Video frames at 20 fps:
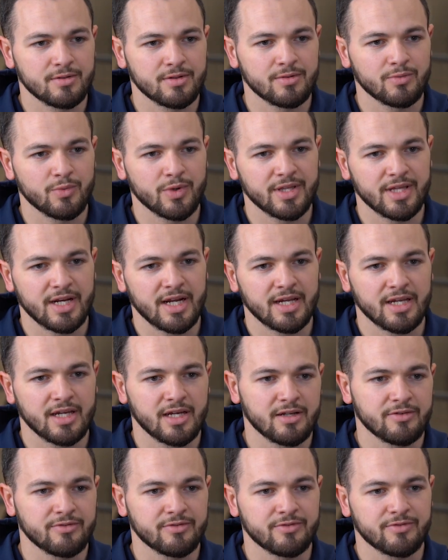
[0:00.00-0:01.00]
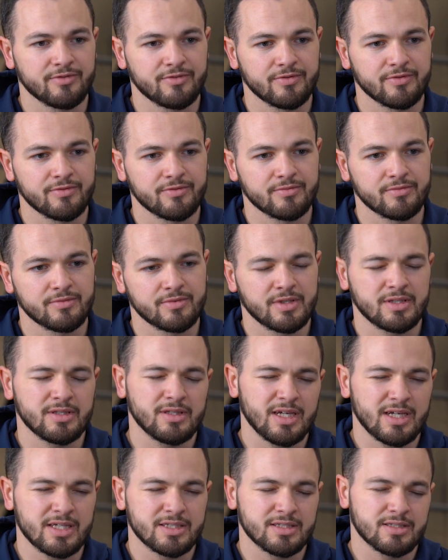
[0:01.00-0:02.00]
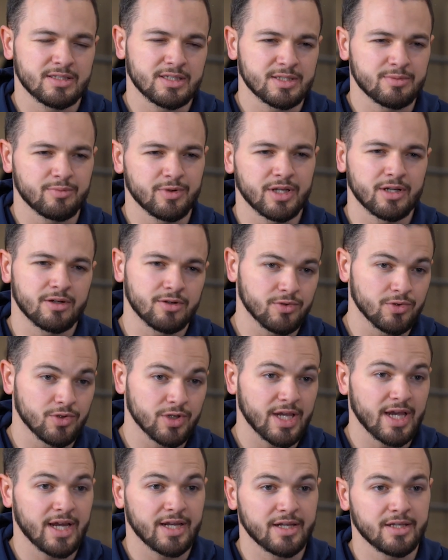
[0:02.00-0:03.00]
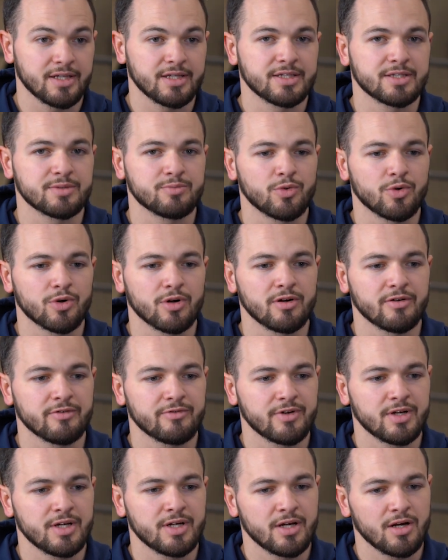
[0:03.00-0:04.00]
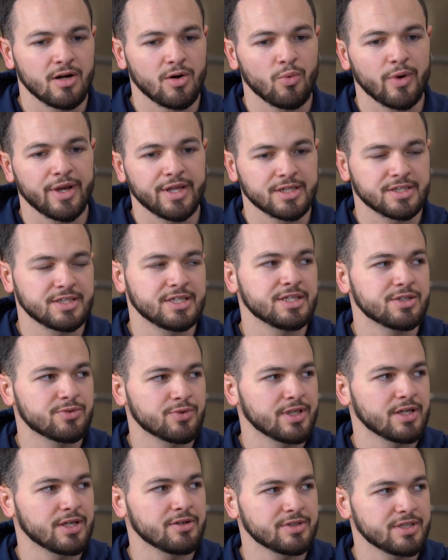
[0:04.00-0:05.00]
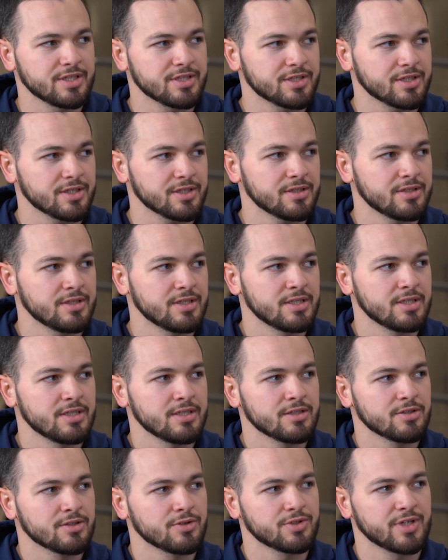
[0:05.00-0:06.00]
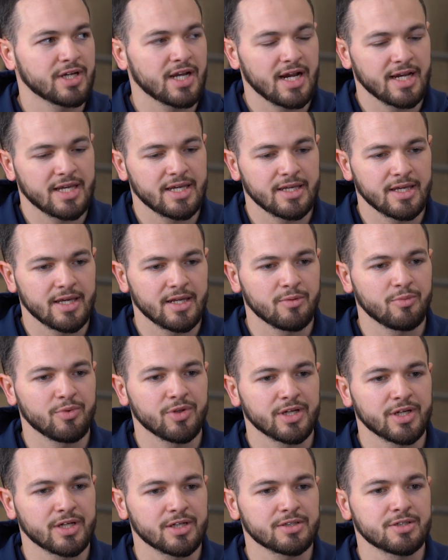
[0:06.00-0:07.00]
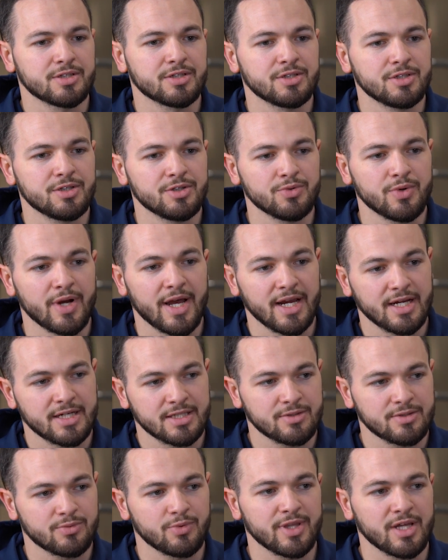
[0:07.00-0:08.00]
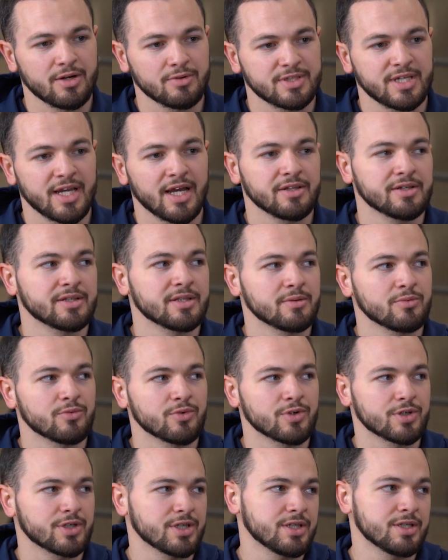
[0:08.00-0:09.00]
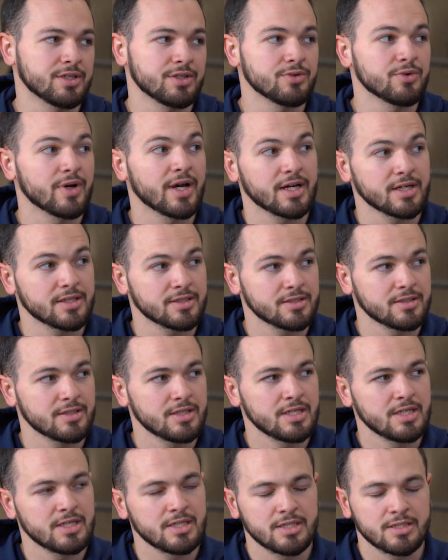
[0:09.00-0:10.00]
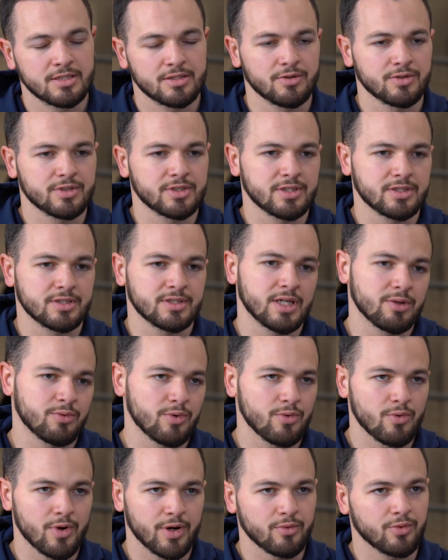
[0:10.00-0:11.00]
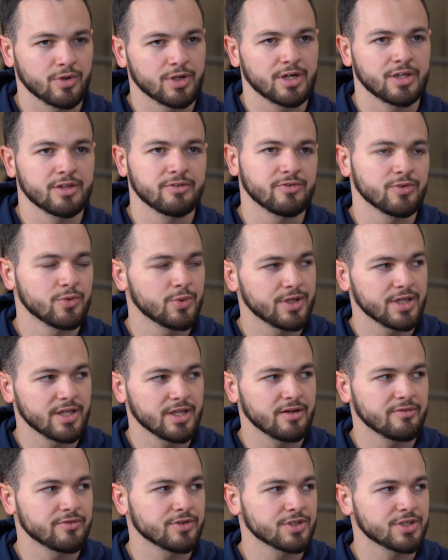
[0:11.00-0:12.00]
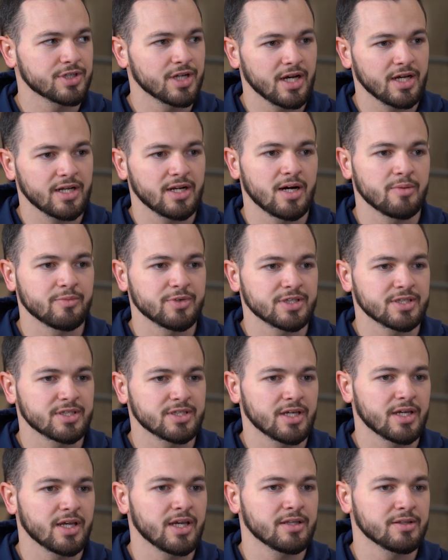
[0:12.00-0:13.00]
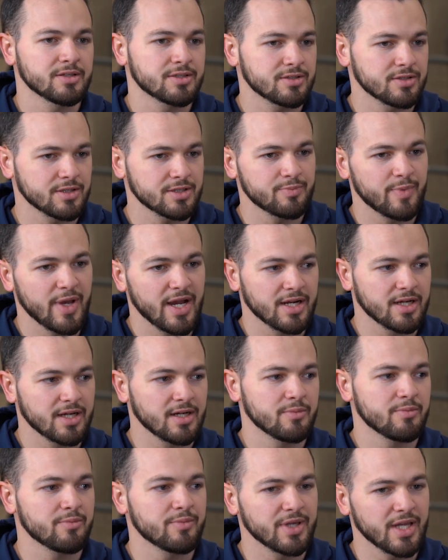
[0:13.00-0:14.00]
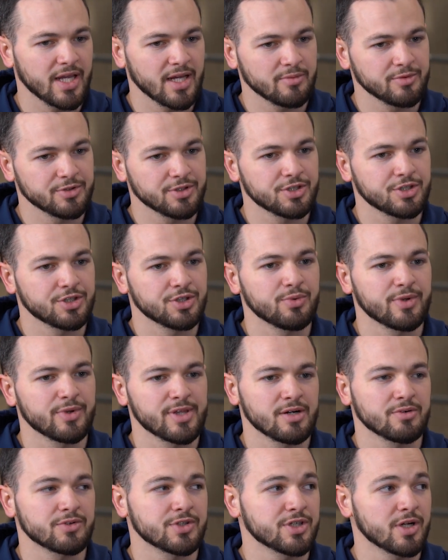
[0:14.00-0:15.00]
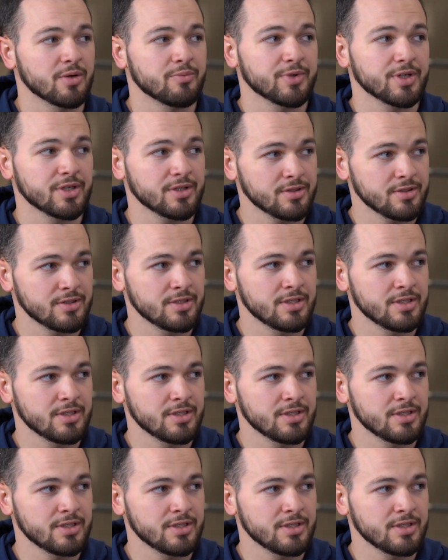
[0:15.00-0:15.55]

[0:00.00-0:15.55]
way that I kind of, I guess, explain it or look at it is more of a way to teach without teaching. So it's like I can get a player to do X without telling them we're going to do X. So it's, say we want to work on the fluidity of your shot. I'm going to say, hey, let's back up being able to shoot without jumping.